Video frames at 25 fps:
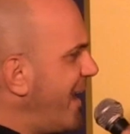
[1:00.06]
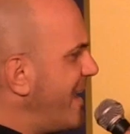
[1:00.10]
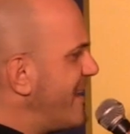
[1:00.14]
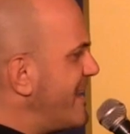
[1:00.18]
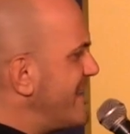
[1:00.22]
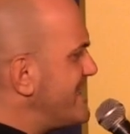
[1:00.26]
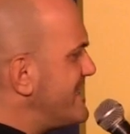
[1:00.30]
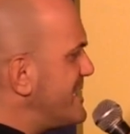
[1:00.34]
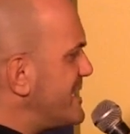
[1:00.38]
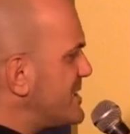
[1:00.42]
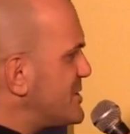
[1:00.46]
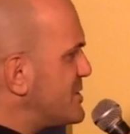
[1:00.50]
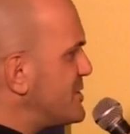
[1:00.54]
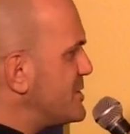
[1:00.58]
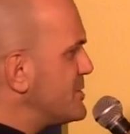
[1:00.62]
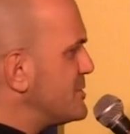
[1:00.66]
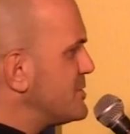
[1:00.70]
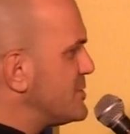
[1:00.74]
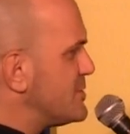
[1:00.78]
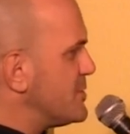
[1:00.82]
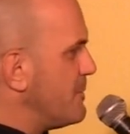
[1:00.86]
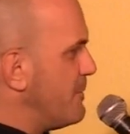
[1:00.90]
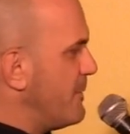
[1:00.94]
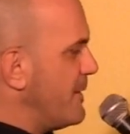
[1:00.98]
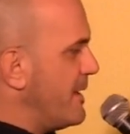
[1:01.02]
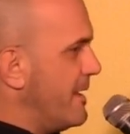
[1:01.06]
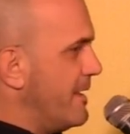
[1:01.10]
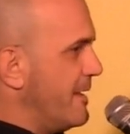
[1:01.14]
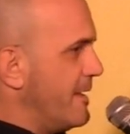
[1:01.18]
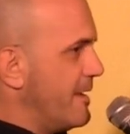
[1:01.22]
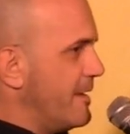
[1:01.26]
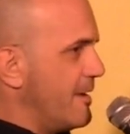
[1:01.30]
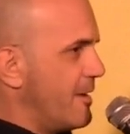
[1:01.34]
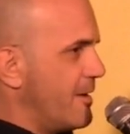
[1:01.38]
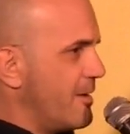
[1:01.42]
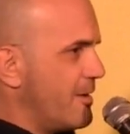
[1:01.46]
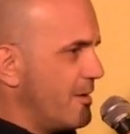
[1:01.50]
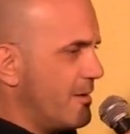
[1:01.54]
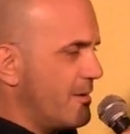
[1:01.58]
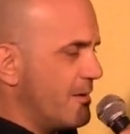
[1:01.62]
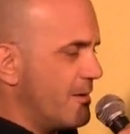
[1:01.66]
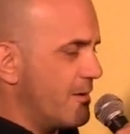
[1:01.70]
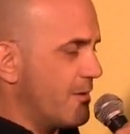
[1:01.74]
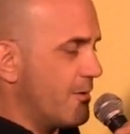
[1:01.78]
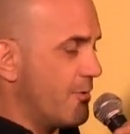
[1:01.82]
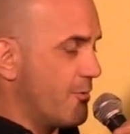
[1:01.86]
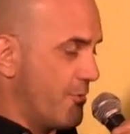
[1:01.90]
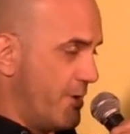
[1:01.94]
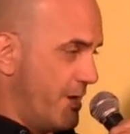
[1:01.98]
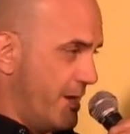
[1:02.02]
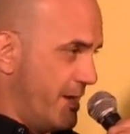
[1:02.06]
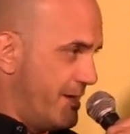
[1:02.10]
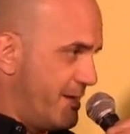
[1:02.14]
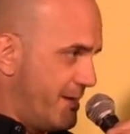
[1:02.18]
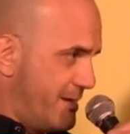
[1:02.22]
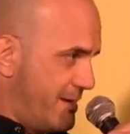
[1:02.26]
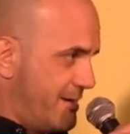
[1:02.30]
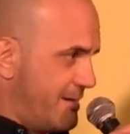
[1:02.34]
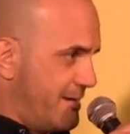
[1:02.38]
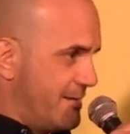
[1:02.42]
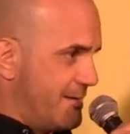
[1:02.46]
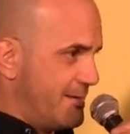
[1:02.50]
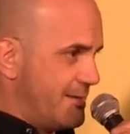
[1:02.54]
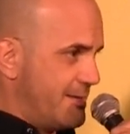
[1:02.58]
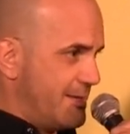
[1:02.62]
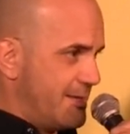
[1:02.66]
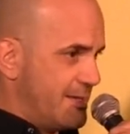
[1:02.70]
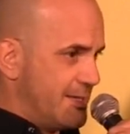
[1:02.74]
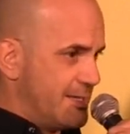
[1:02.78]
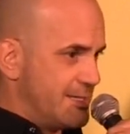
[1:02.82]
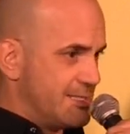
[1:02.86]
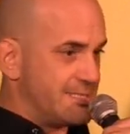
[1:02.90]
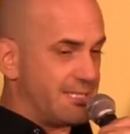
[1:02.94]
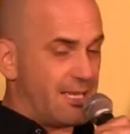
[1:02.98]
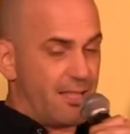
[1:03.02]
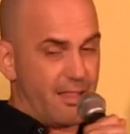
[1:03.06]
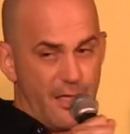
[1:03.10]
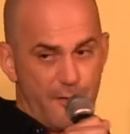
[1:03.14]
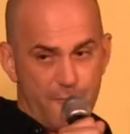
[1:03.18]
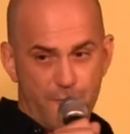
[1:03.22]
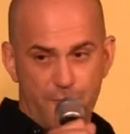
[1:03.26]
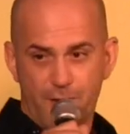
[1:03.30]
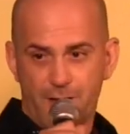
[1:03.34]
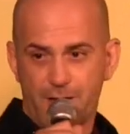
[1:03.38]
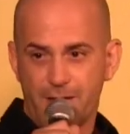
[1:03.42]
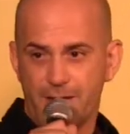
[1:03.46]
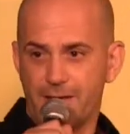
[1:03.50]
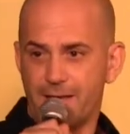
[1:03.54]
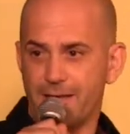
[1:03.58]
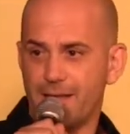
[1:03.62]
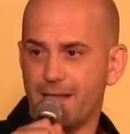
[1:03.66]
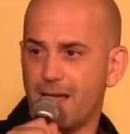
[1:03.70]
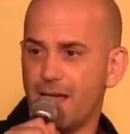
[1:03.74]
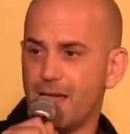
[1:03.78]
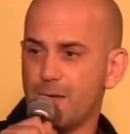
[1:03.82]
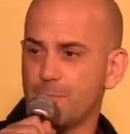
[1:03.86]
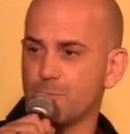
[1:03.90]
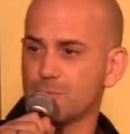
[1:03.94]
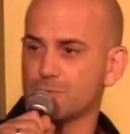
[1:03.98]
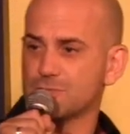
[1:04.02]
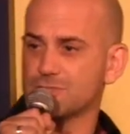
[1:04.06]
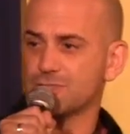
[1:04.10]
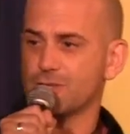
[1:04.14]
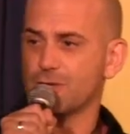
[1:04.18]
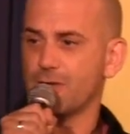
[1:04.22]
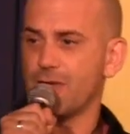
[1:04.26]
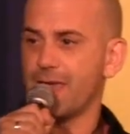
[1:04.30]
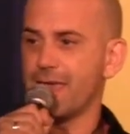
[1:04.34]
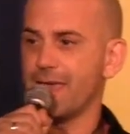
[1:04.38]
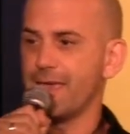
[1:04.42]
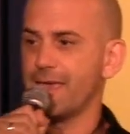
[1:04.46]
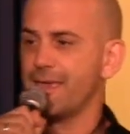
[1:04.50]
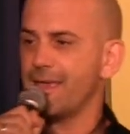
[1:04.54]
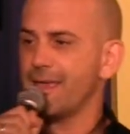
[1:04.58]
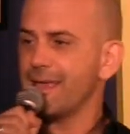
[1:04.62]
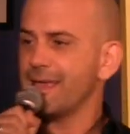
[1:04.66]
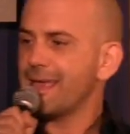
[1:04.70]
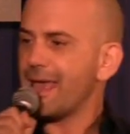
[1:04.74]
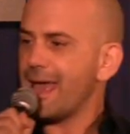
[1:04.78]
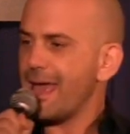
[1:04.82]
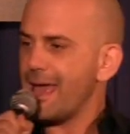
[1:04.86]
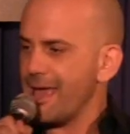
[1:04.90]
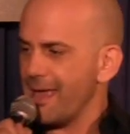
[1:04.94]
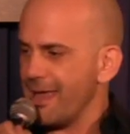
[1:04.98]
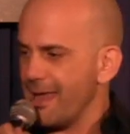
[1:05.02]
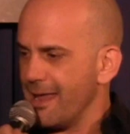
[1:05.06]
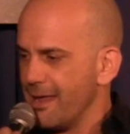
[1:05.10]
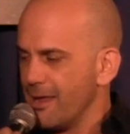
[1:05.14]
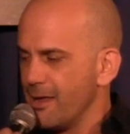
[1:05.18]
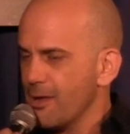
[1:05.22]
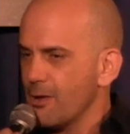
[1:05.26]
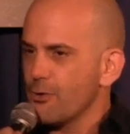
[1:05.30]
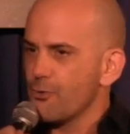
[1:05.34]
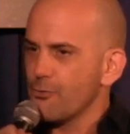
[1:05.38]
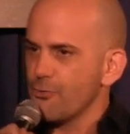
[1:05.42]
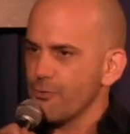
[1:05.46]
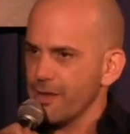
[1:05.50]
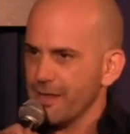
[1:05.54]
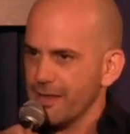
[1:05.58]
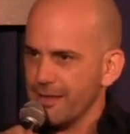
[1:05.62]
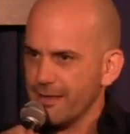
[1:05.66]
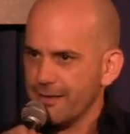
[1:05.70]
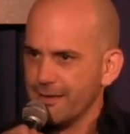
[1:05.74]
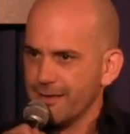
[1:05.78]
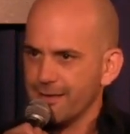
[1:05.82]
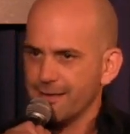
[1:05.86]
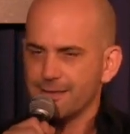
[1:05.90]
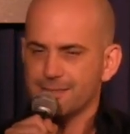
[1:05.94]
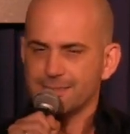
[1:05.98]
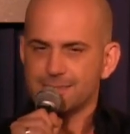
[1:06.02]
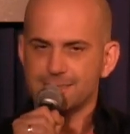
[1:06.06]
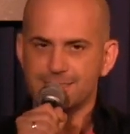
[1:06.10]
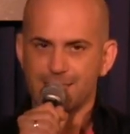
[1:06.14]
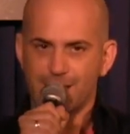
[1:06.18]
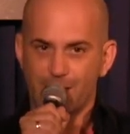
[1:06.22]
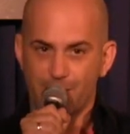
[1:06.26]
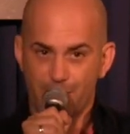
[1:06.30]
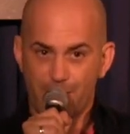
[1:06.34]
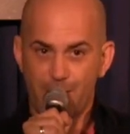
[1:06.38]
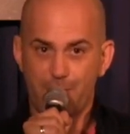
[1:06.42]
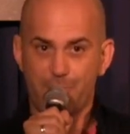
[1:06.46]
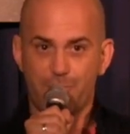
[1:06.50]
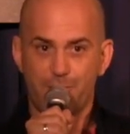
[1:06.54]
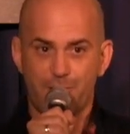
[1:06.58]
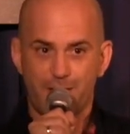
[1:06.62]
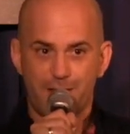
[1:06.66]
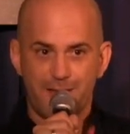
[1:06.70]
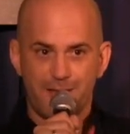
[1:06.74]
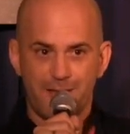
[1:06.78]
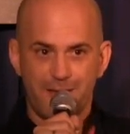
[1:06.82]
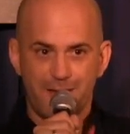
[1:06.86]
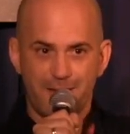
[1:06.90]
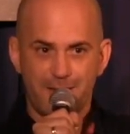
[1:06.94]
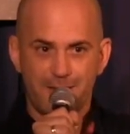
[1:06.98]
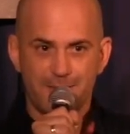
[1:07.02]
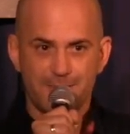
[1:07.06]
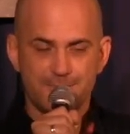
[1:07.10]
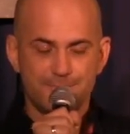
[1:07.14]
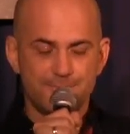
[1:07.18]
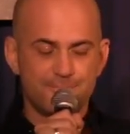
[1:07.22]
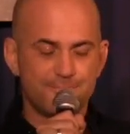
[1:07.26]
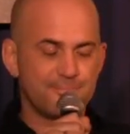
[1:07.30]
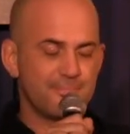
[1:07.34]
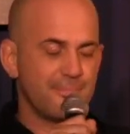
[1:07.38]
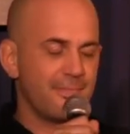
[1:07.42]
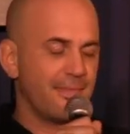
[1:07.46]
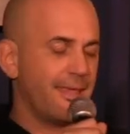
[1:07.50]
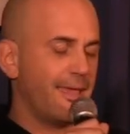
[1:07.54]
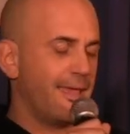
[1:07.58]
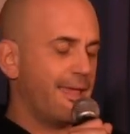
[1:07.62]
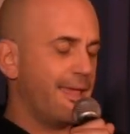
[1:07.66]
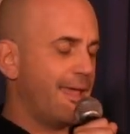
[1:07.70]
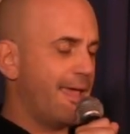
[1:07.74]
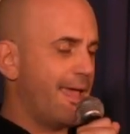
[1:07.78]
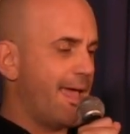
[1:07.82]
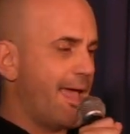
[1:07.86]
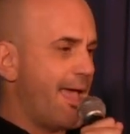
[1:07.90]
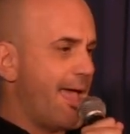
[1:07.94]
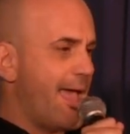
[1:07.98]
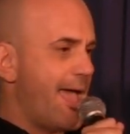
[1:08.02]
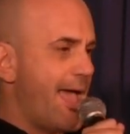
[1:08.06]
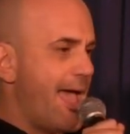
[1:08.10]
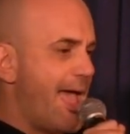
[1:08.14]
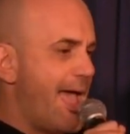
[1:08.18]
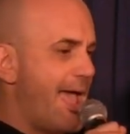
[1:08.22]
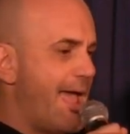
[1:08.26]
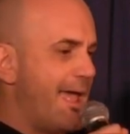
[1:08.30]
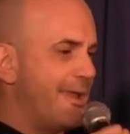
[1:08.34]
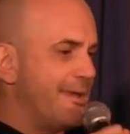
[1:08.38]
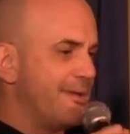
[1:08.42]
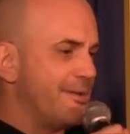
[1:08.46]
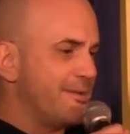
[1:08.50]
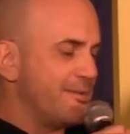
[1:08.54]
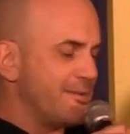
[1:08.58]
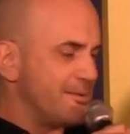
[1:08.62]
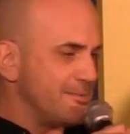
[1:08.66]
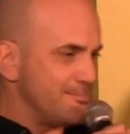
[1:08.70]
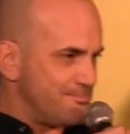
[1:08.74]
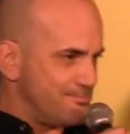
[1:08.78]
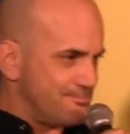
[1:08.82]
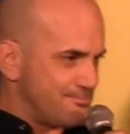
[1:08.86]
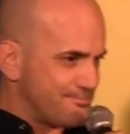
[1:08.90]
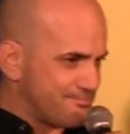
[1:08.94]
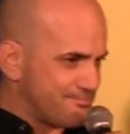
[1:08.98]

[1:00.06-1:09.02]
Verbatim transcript: in addition to being Greek, South African, I'm also a gay Greek South African. And